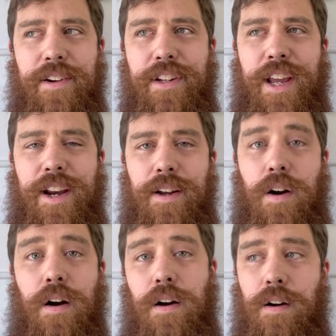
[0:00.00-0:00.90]
getting
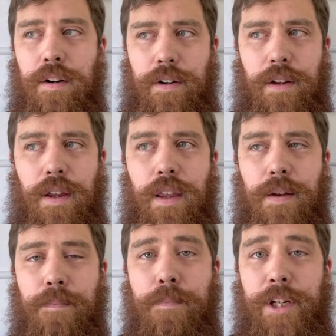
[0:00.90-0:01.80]
our
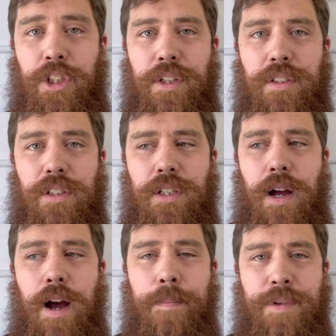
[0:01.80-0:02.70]
missions
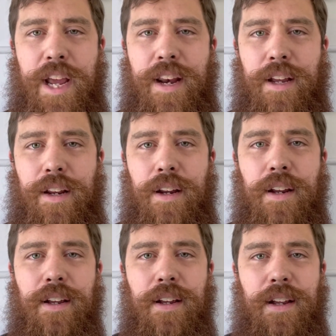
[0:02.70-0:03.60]
updated
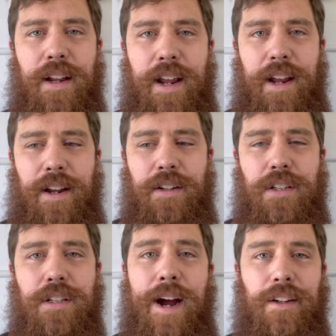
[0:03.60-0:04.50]
and
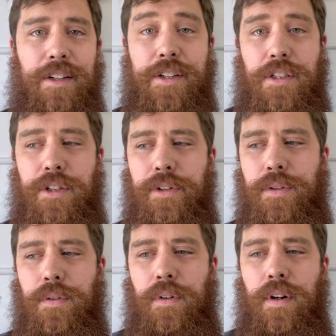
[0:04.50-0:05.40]
dialed
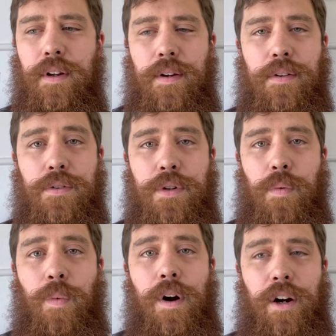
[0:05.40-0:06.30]
into to
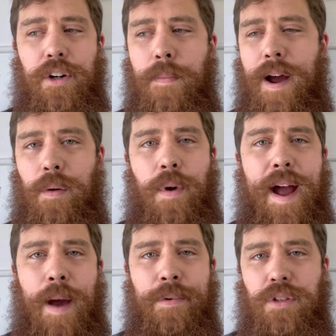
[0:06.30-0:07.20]
work no matter what
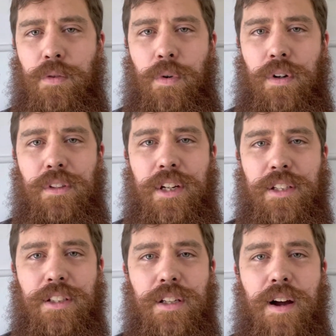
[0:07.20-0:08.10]
happens in the world,
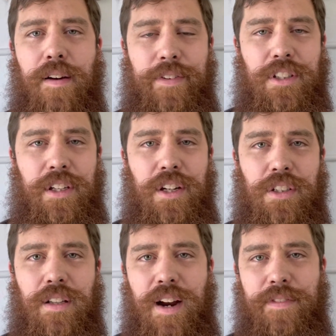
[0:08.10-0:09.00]
because obviously there's a
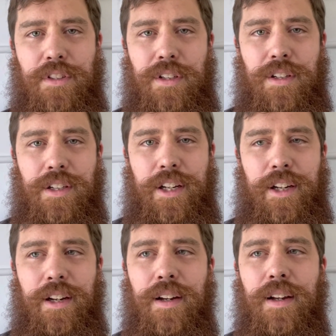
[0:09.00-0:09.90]
lot of uncertainty.
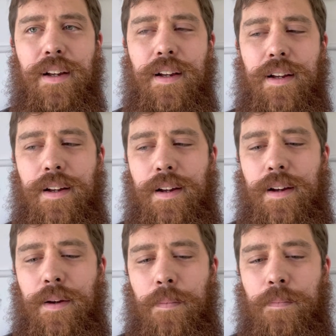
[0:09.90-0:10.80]

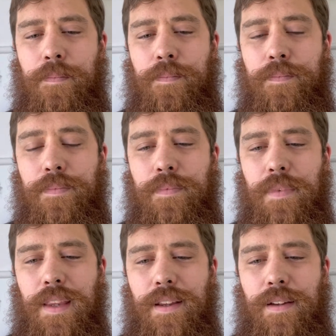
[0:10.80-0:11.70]

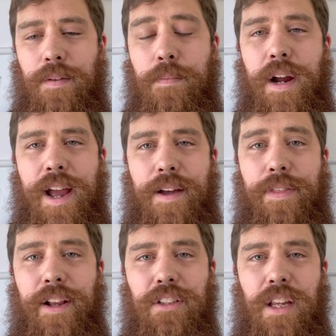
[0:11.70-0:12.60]
But yeah,
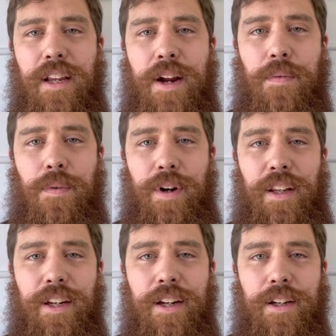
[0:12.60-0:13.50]
things can get
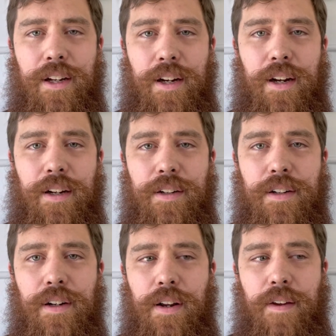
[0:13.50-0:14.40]
really good
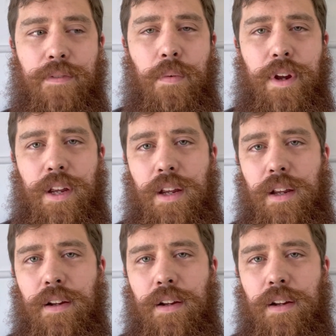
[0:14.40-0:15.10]
if we